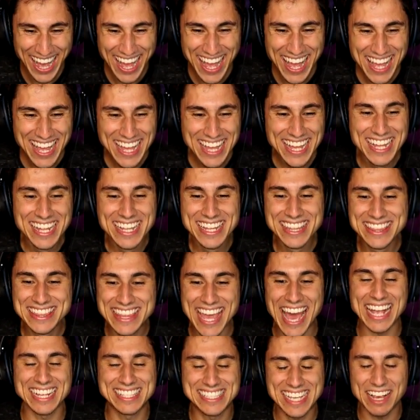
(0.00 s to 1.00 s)
Dude, you're so powerful.
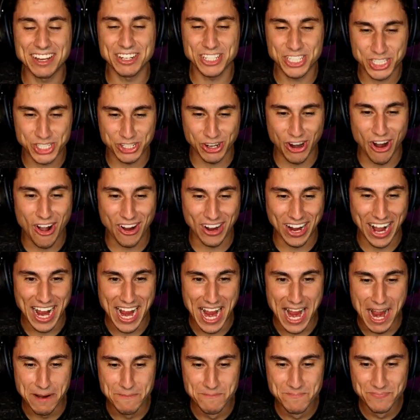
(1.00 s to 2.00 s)
That's how strong I
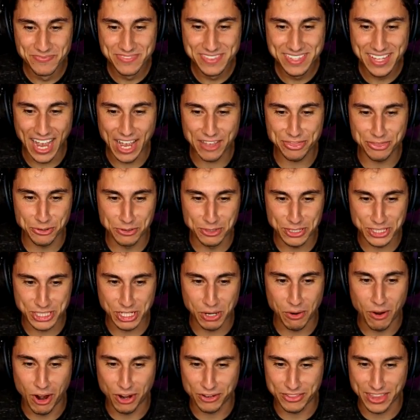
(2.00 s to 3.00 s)
am. I threw it
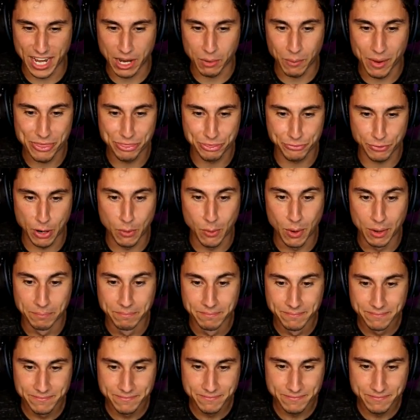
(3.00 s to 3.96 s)
so hard that I went through him.